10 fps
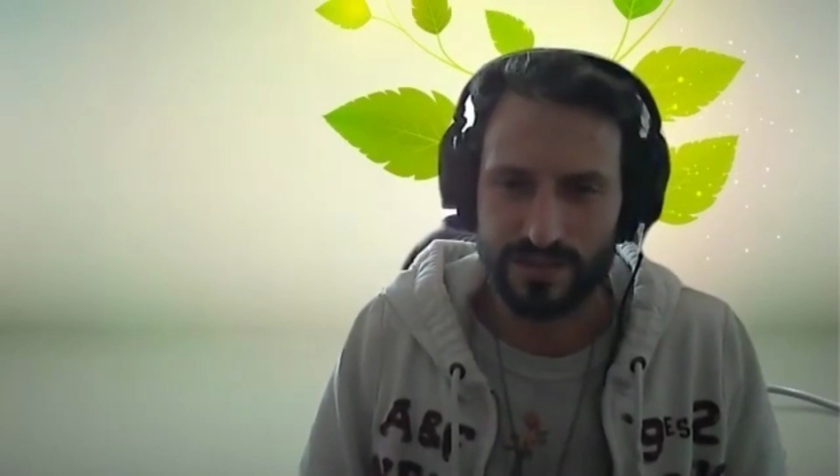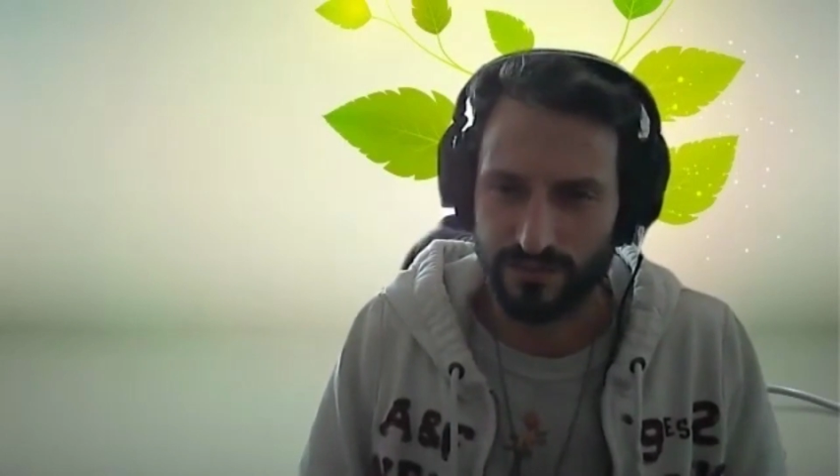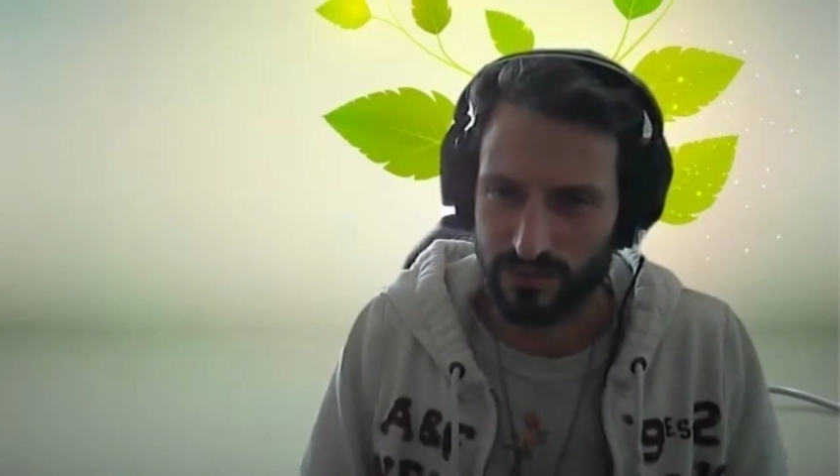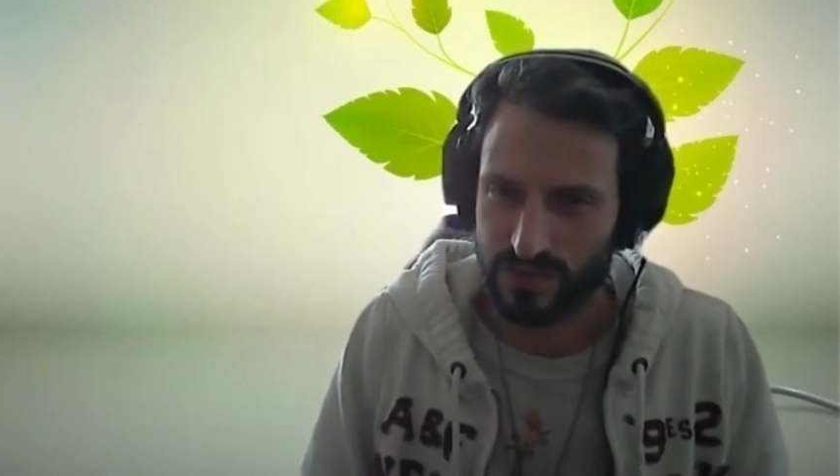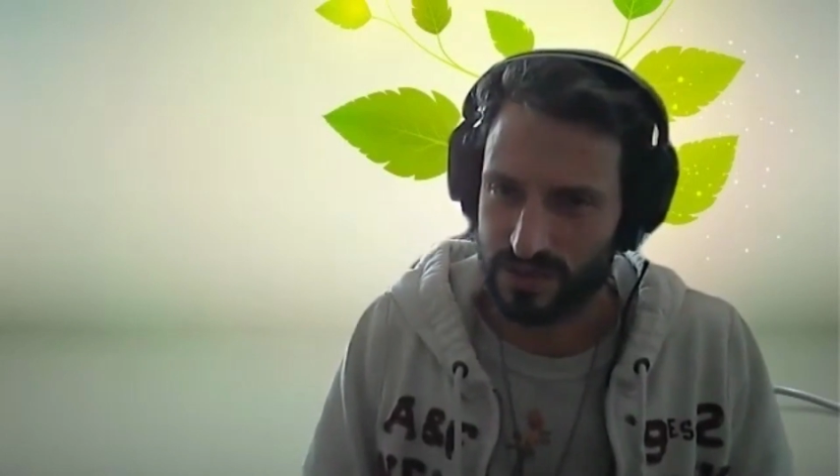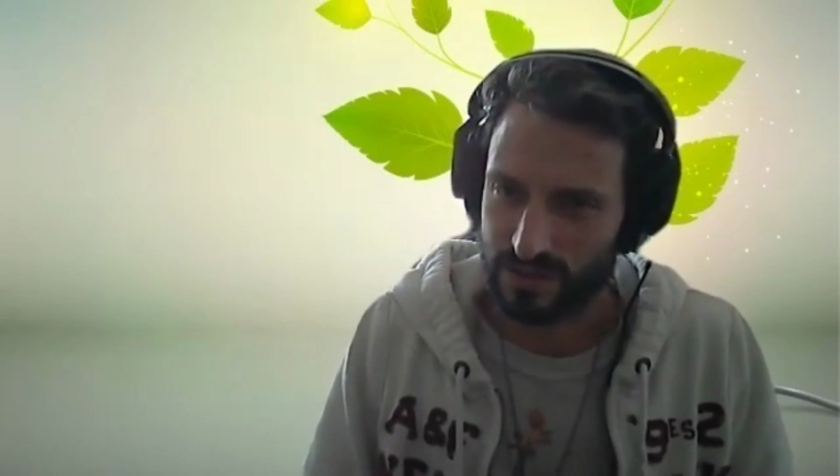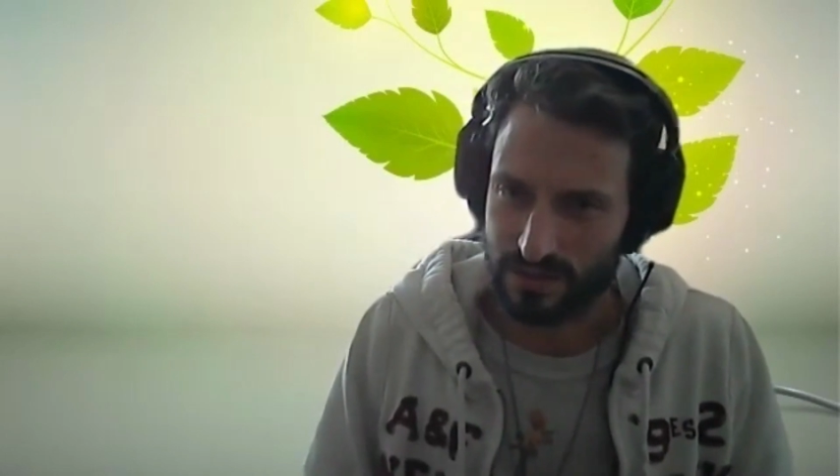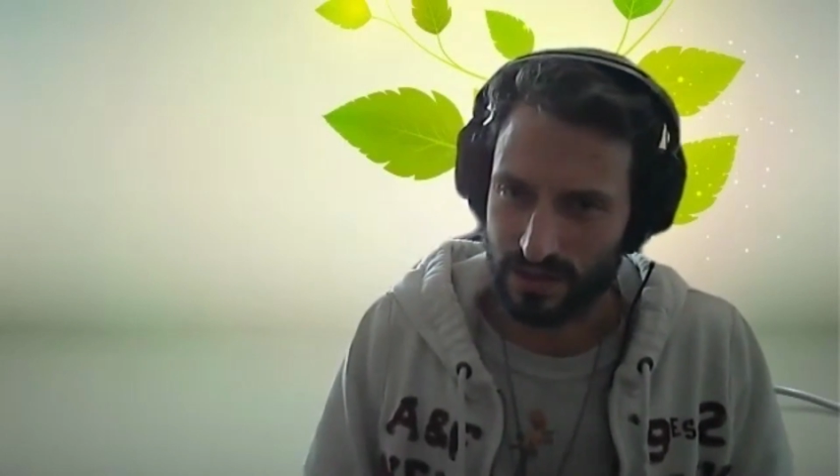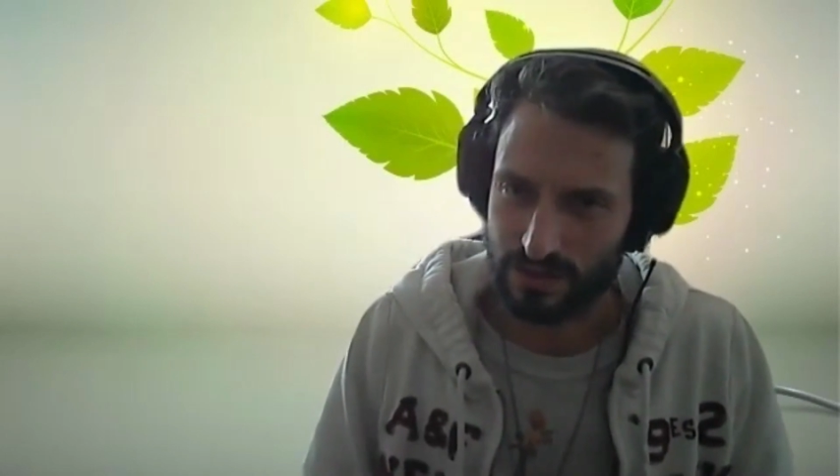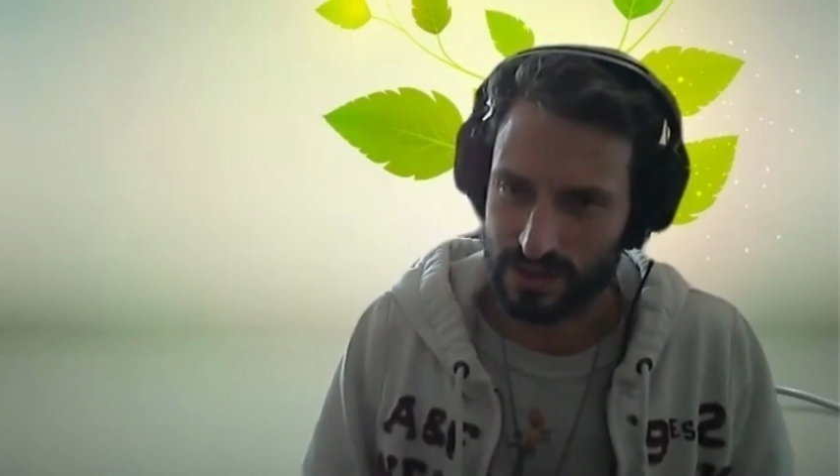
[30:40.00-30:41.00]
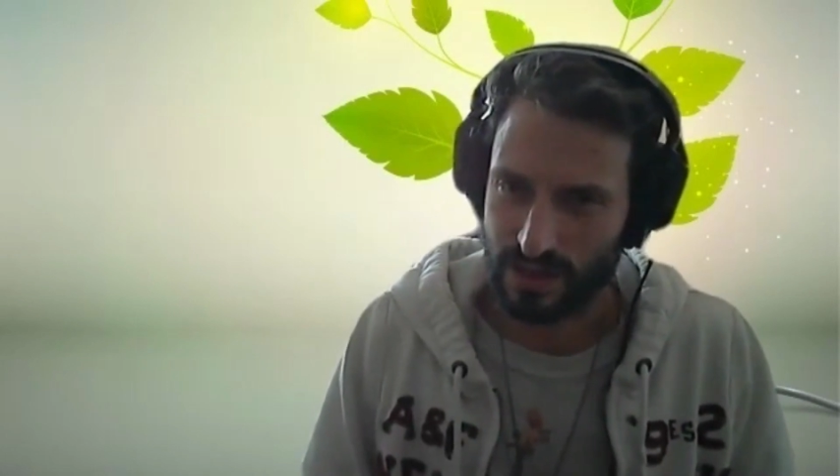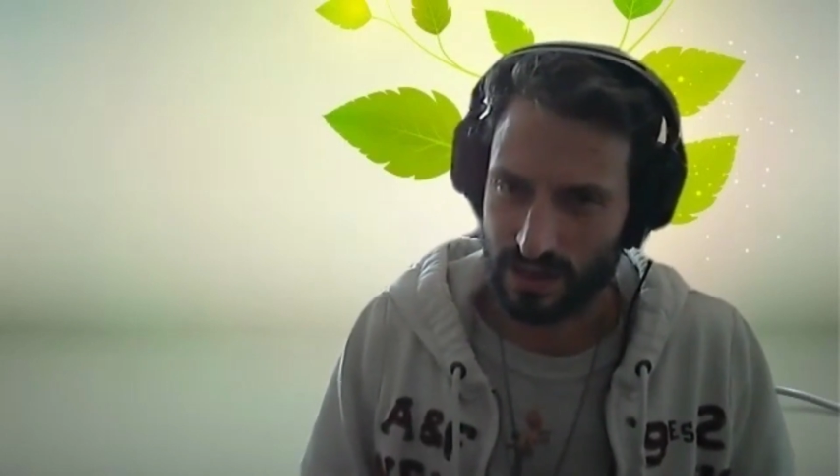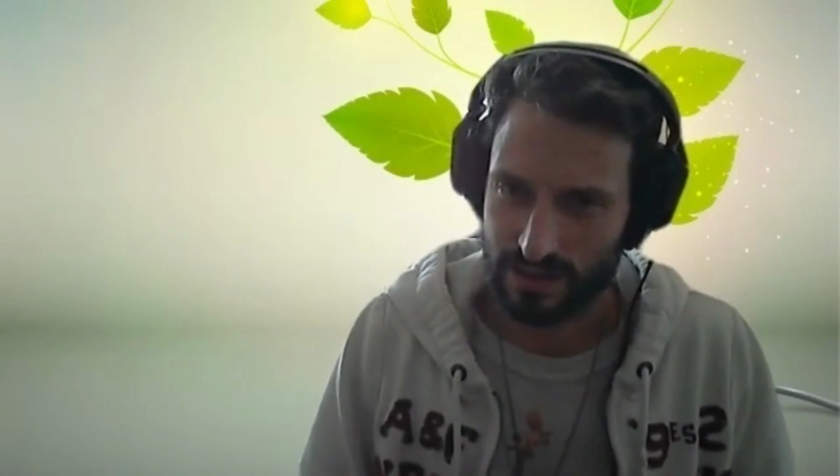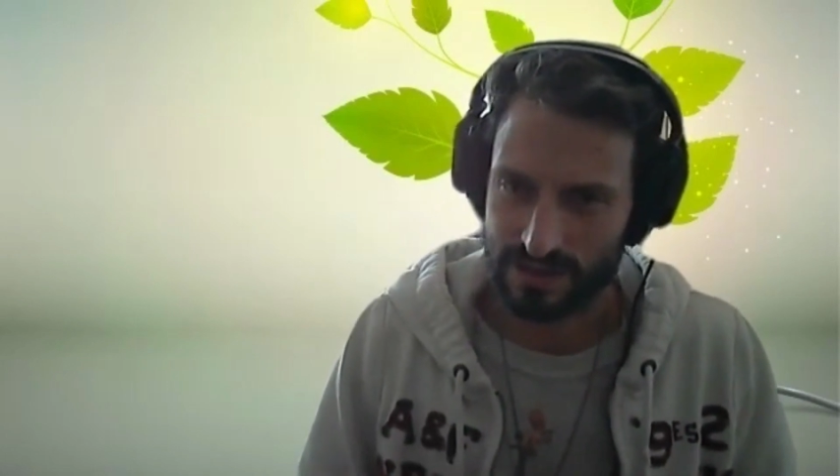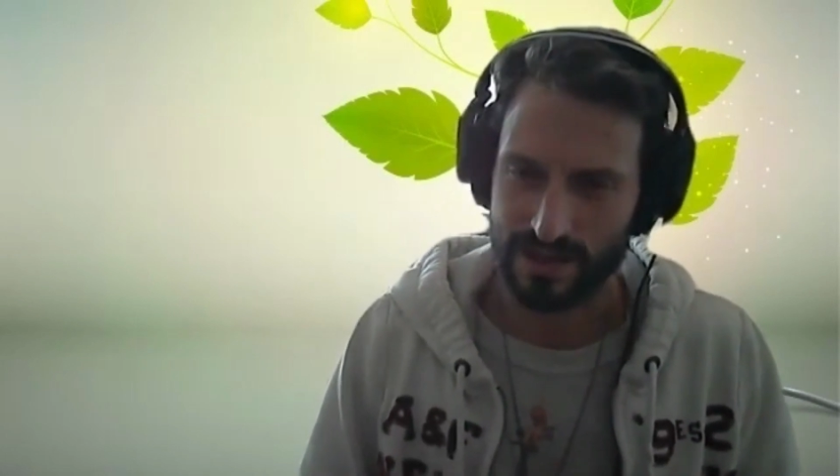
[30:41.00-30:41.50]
That's the first thing to understand,